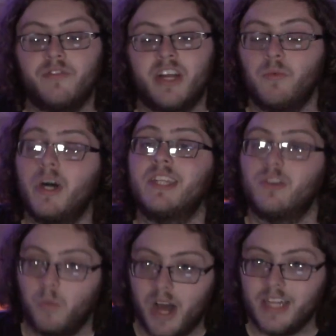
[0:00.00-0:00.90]
and I wanted to
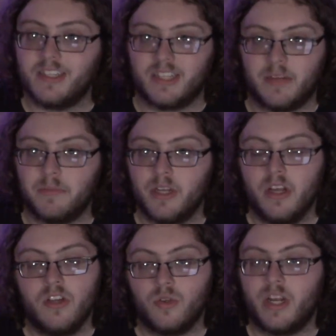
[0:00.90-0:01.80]
watch them,
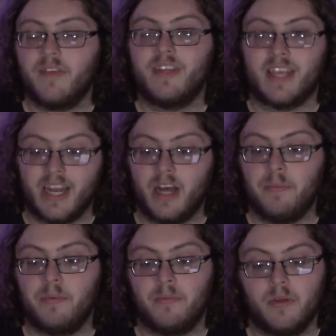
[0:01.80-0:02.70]
so I'd have to get up